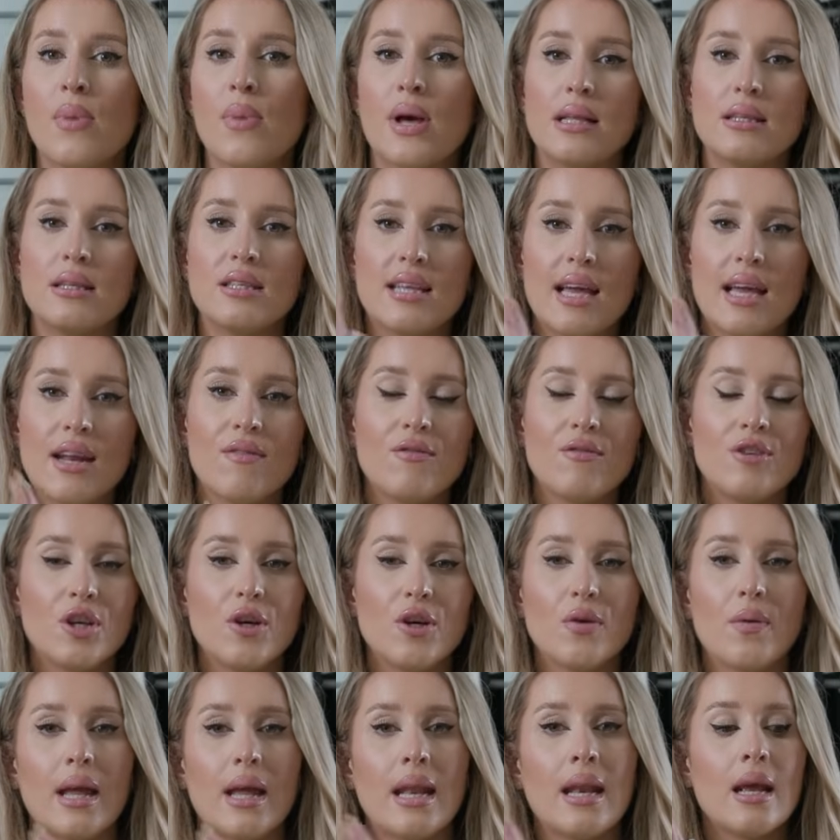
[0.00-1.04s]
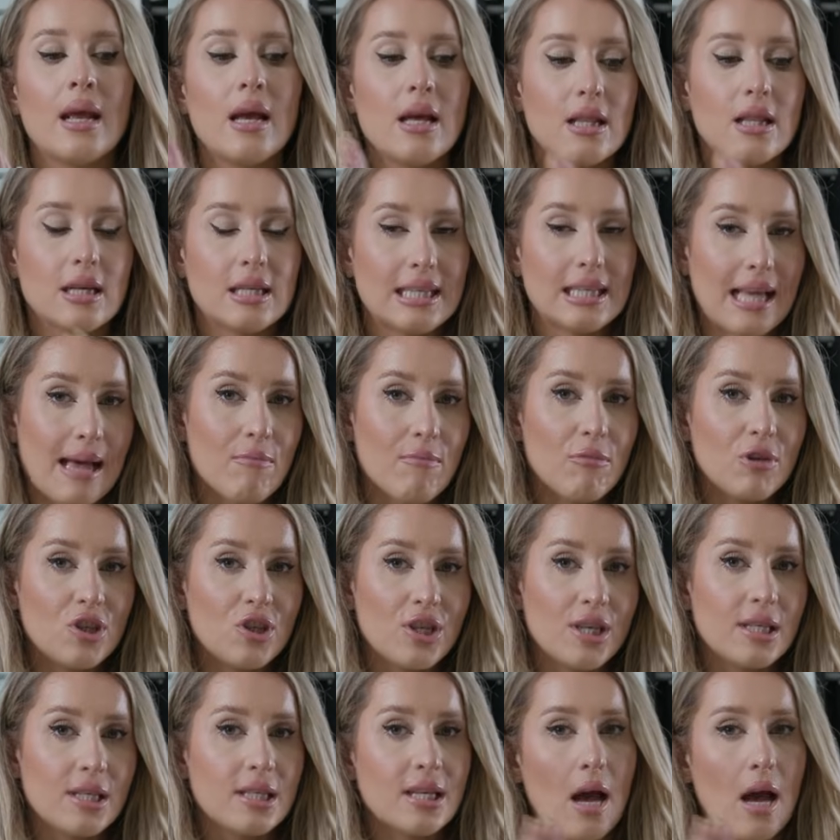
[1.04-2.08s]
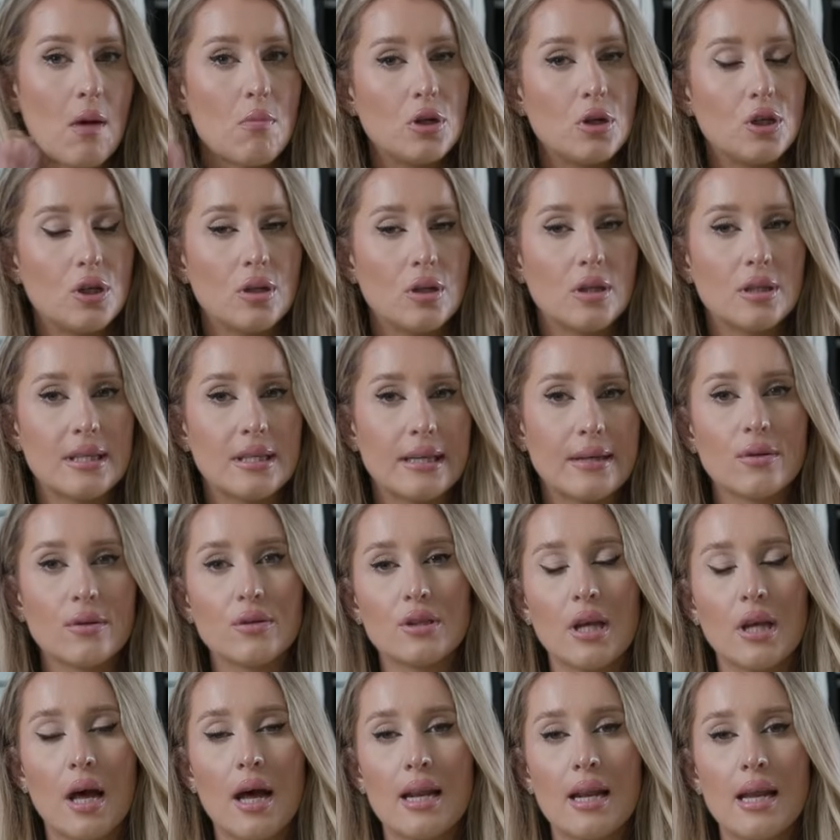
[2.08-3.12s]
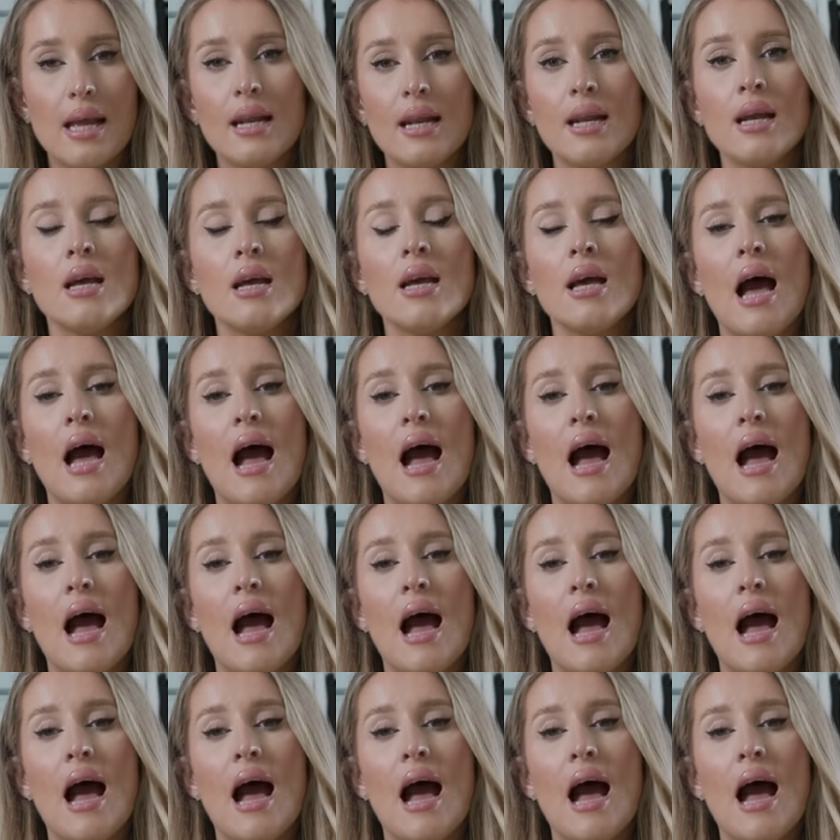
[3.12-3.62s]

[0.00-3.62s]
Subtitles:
but instead of doing the sandwiches, I would do the single-sided.